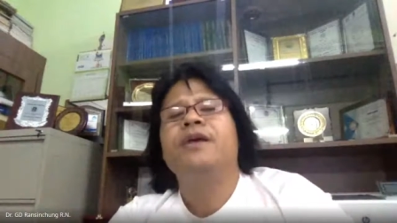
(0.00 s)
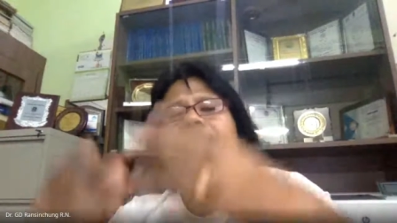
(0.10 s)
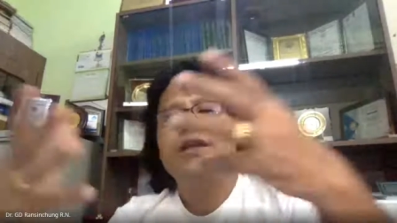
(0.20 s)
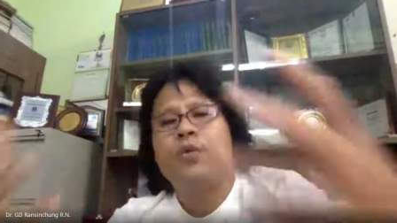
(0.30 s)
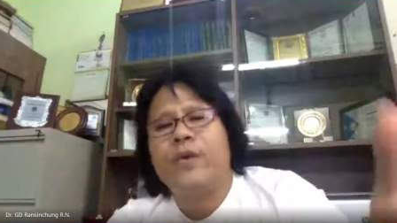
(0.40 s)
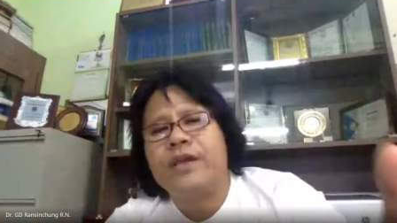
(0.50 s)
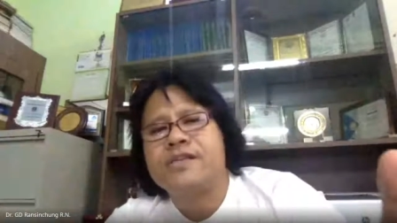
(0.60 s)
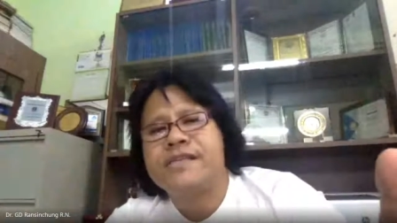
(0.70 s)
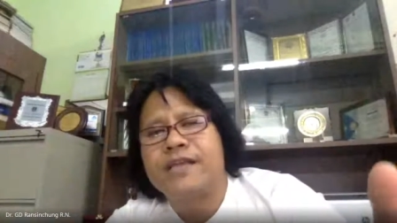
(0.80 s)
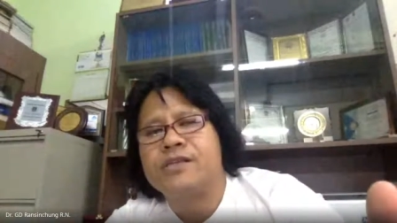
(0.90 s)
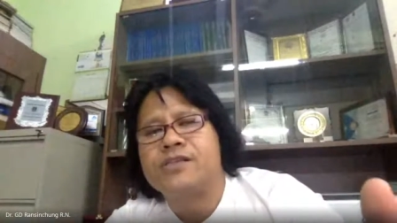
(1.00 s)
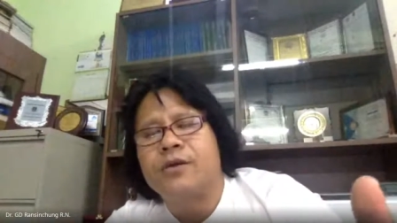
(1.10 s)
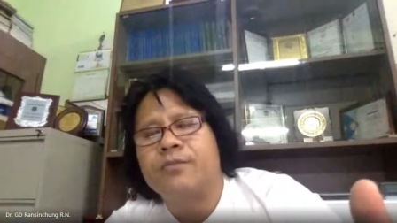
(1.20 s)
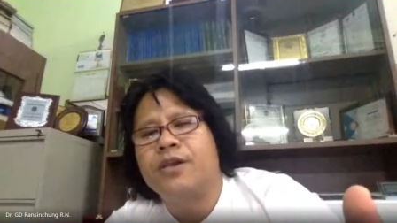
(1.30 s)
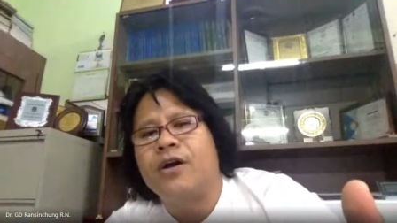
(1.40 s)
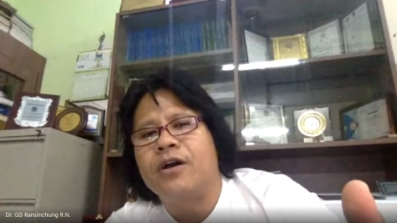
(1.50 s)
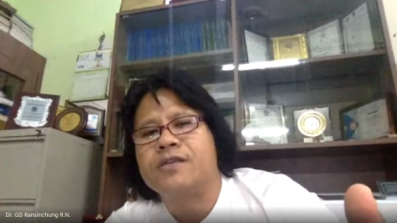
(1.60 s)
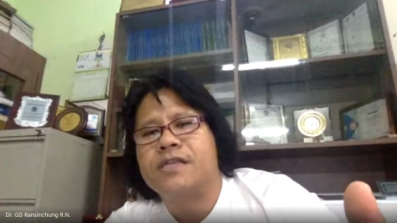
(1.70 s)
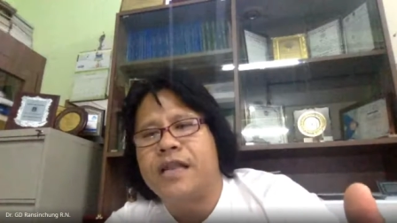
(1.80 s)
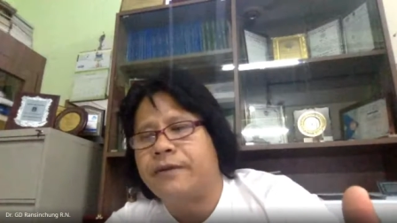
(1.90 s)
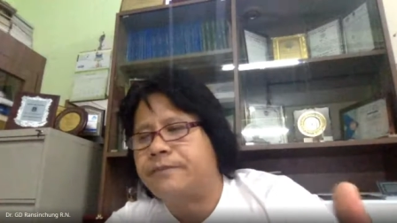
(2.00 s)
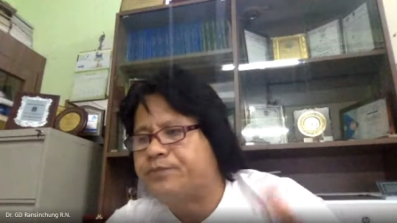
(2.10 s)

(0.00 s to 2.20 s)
in the weaker sections of the concrete slab.